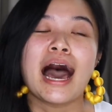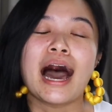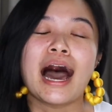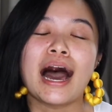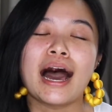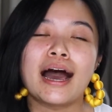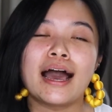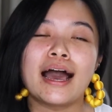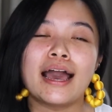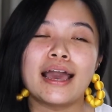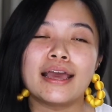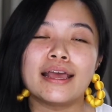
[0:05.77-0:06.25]

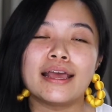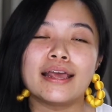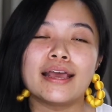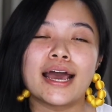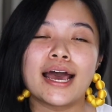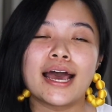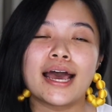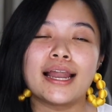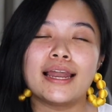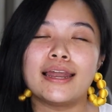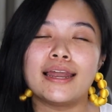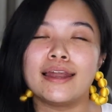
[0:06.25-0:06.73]
I
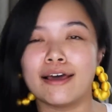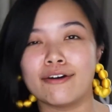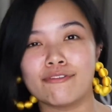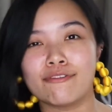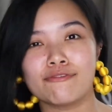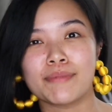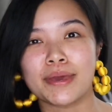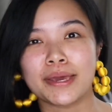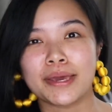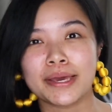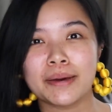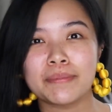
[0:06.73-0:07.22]
love
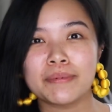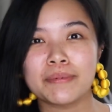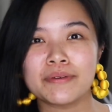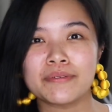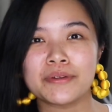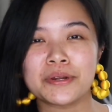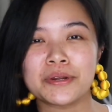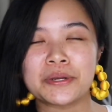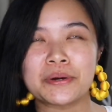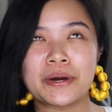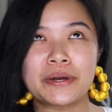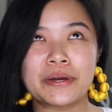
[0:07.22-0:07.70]
makeup
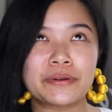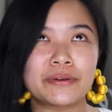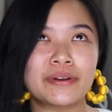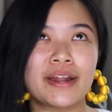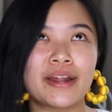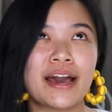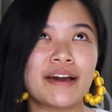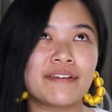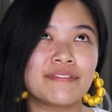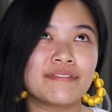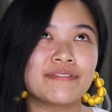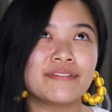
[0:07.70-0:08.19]
even though I don't
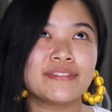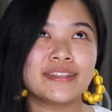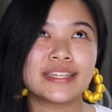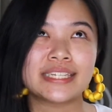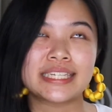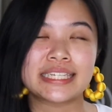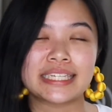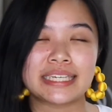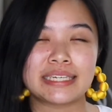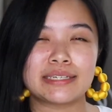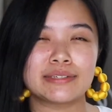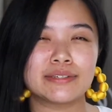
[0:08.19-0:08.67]
have the
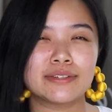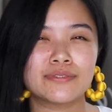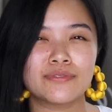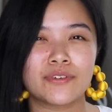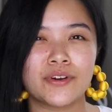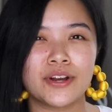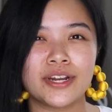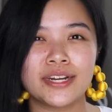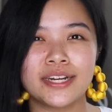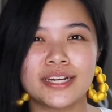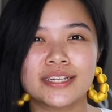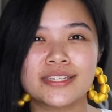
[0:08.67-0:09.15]
skills for
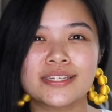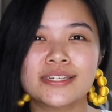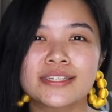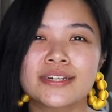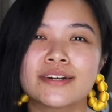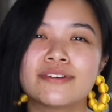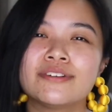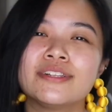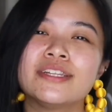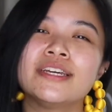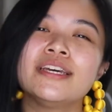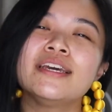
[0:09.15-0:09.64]
it
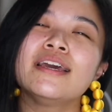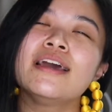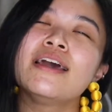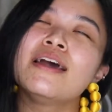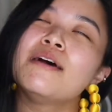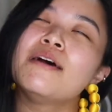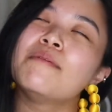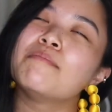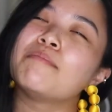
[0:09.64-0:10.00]
necessarily,